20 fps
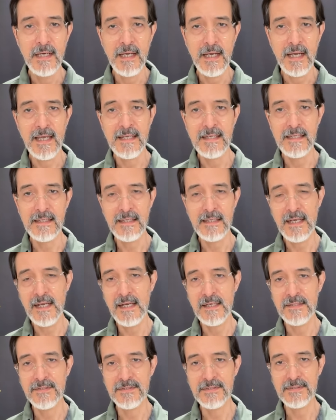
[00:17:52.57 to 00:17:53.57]
and it
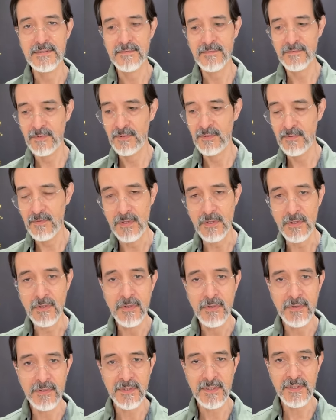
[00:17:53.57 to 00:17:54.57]
has, through the
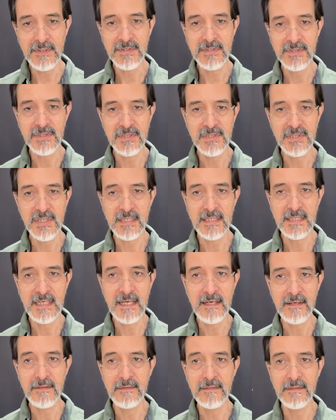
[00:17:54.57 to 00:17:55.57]
Houthis, shut
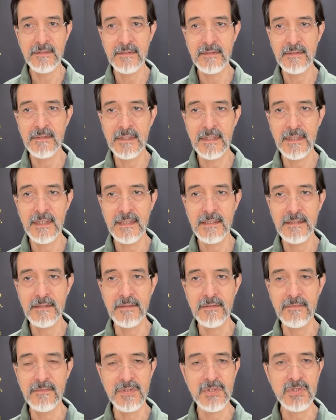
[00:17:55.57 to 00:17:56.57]
down uh,
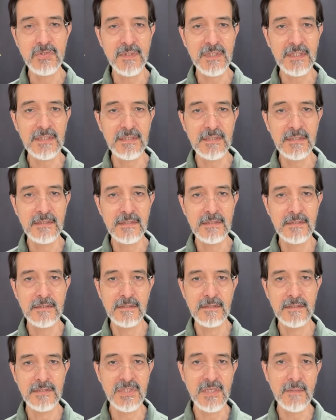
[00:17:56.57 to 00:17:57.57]
or restricted
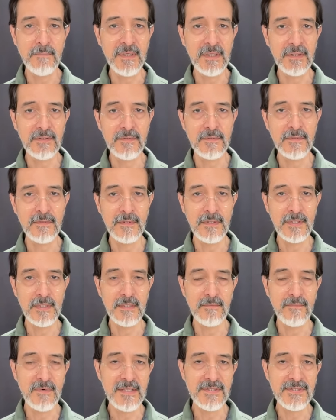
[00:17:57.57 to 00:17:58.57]
shipping through
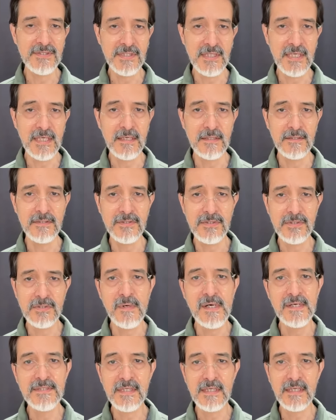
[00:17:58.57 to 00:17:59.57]
the Red Sea and the
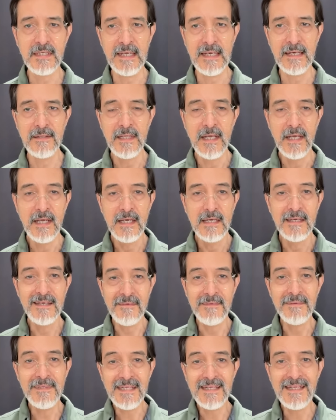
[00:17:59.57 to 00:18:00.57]
Suez Canal.
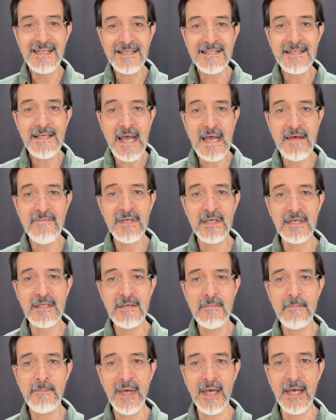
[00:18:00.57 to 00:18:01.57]
It, I mean, it is having an
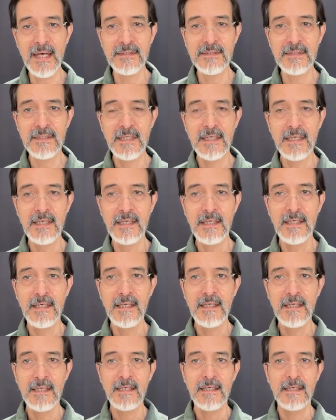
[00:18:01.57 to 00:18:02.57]
impact
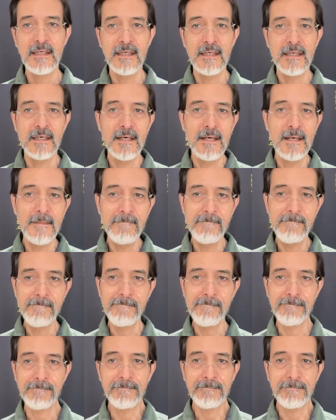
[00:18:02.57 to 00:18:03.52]
um,